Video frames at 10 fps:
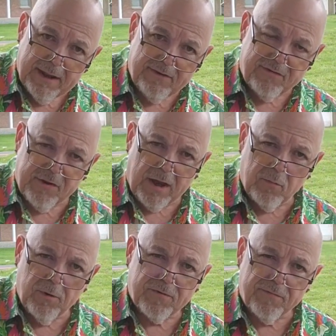he's
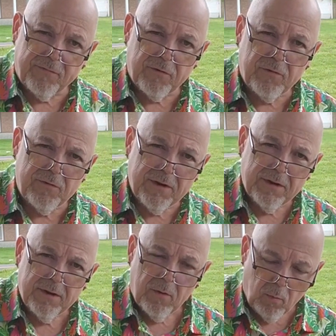done with the
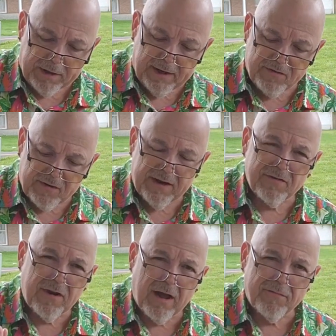food, what is and
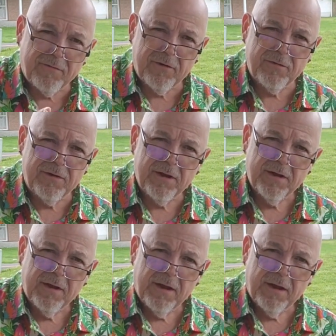is not food.